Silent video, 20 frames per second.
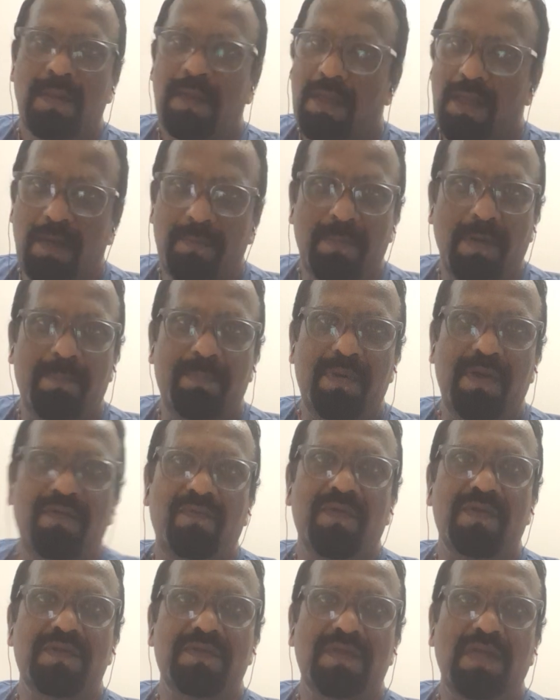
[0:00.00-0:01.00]
in my
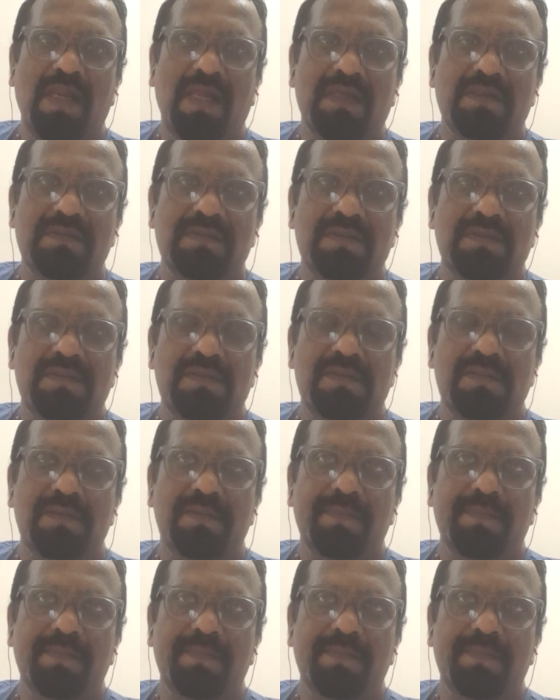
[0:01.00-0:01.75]
previous classes